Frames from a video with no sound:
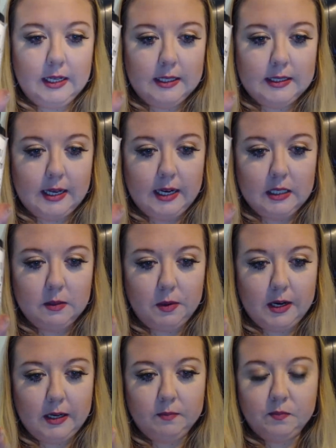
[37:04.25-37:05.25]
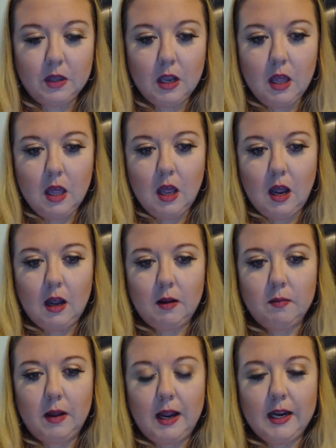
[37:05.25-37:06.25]
setting spray.
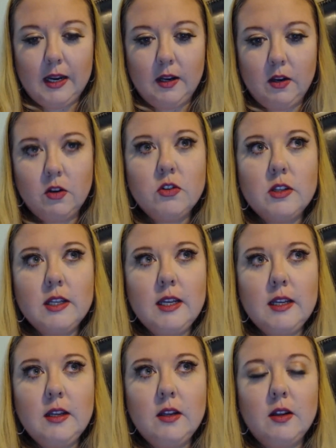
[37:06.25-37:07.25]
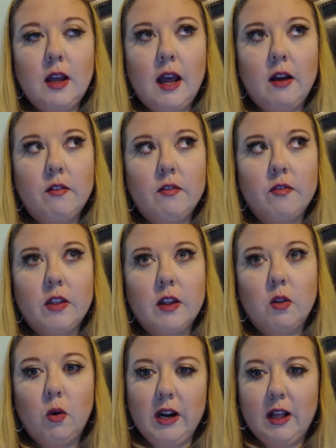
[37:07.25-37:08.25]
I usually
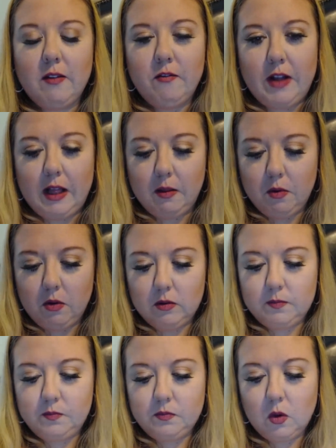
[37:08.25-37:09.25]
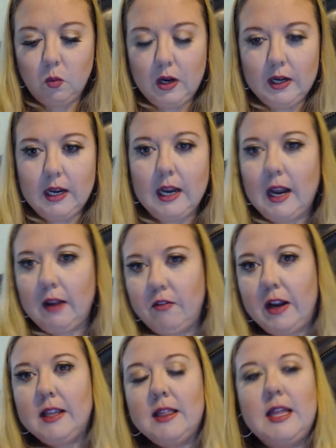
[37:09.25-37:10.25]
have the L'Oreal
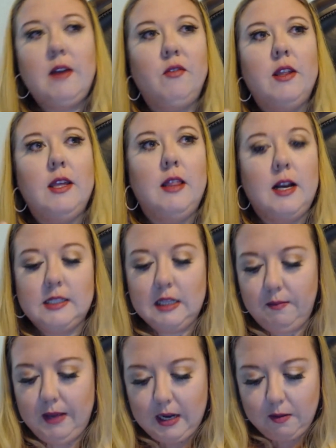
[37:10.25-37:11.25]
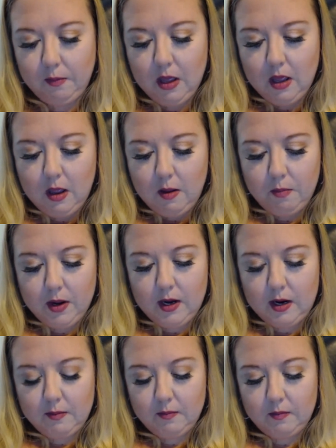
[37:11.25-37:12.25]
Infallible one, and I find that
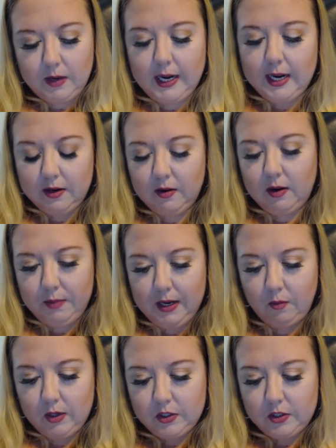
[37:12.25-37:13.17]
really locks in the makeup.